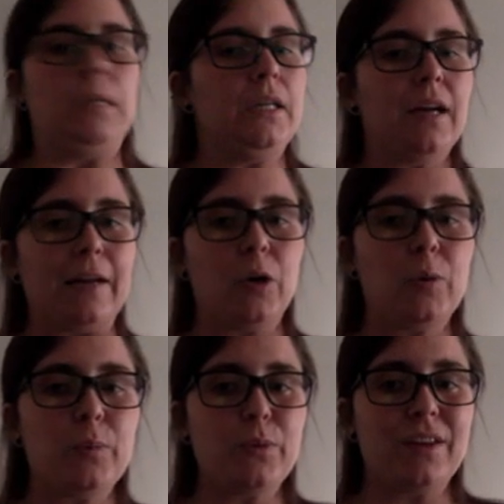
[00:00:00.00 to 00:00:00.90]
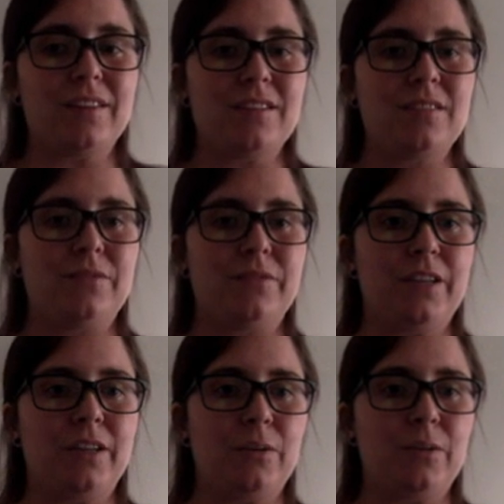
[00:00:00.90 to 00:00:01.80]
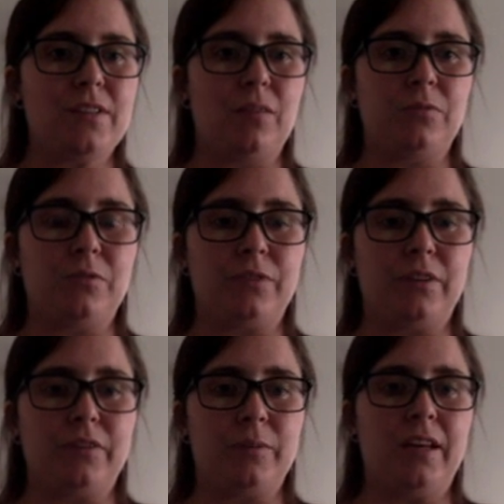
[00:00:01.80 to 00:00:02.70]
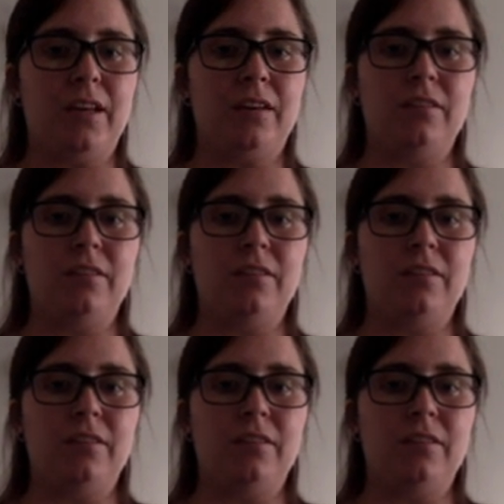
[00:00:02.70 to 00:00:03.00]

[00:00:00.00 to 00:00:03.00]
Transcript: I hope that this video was helpful for everybody.